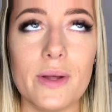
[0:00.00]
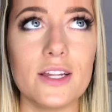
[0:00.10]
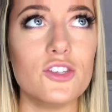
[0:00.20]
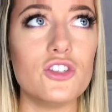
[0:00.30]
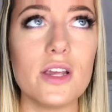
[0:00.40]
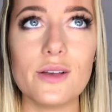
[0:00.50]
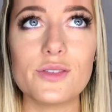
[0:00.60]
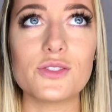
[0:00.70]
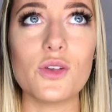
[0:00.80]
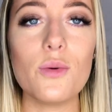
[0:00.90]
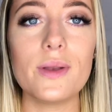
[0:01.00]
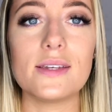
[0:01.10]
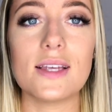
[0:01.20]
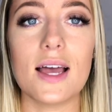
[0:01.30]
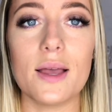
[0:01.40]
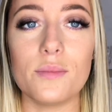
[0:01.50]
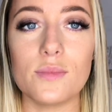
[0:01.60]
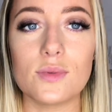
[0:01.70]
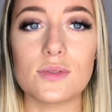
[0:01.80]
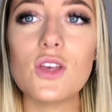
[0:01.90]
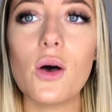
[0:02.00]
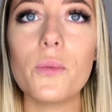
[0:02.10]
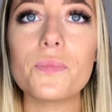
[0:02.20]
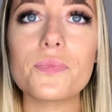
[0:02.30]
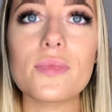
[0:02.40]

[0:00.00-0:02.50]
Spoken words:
been in jail so many times. So